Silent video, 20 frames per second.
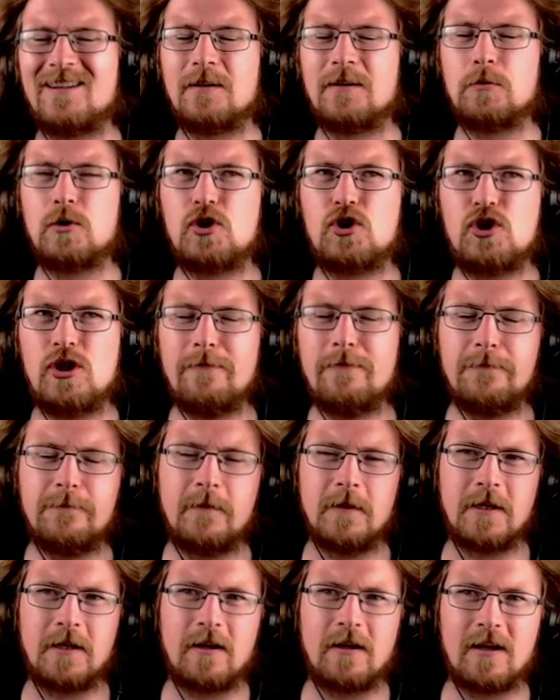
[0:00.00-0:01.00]

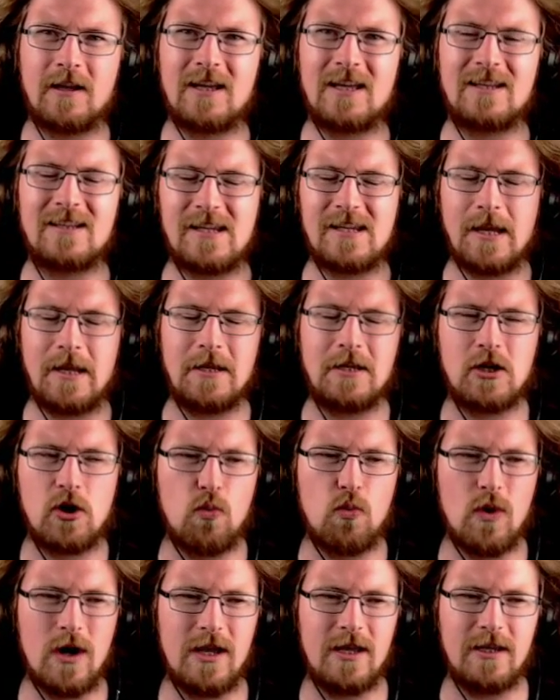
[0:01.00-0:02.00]
shifting can take
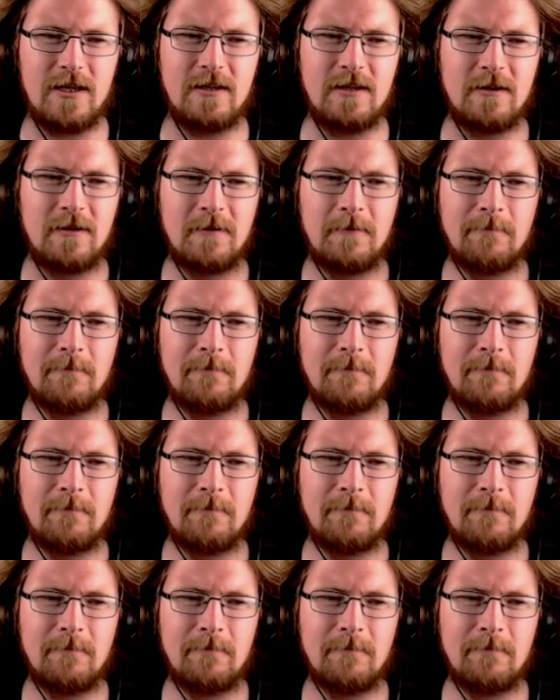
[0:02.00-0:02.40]
away